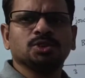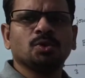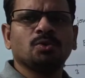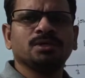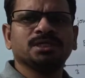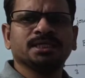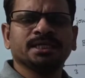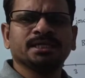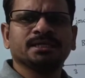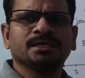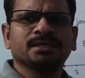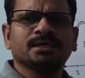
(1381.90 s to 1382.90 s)
Don't
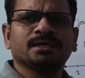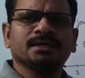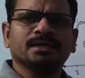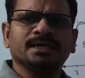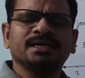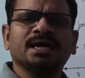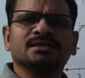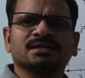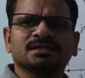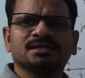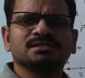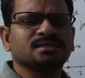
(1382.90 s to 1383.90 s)
think any other
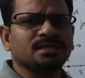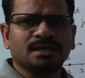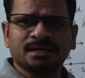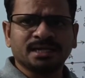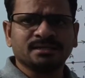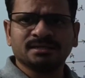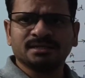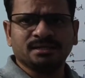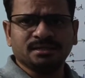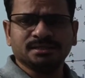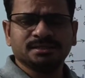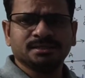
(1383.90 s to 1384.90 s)
things rather than
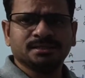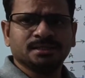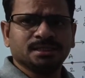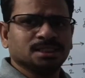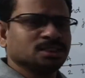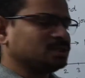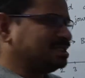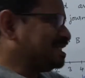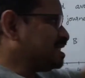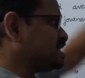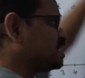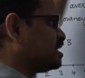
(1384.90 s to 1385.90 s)
this. So
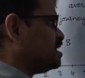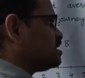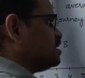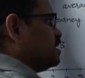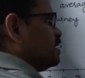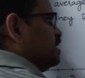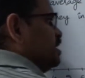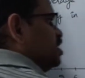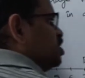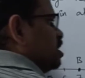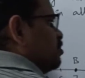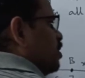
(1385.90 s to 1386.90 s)
just consider
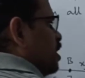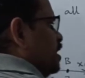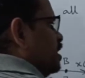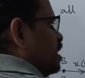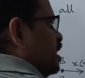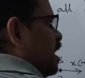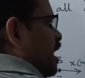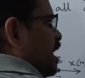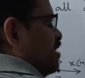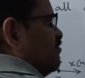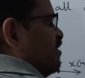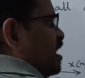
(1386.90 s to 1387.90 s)
initial point
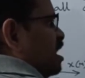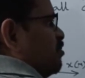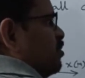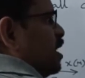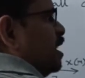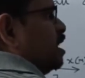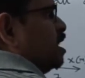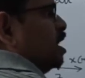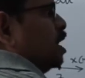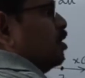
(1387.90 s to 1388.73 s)
and final point.